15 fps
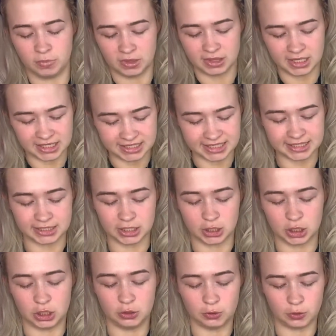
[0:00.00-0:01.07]
This is the
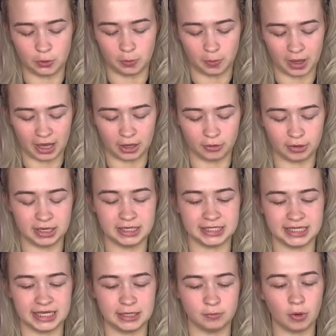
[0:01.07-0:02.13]
cucumber and green
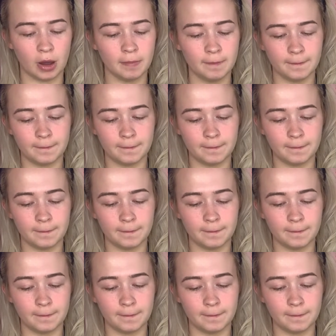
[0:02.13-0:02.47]
tea one.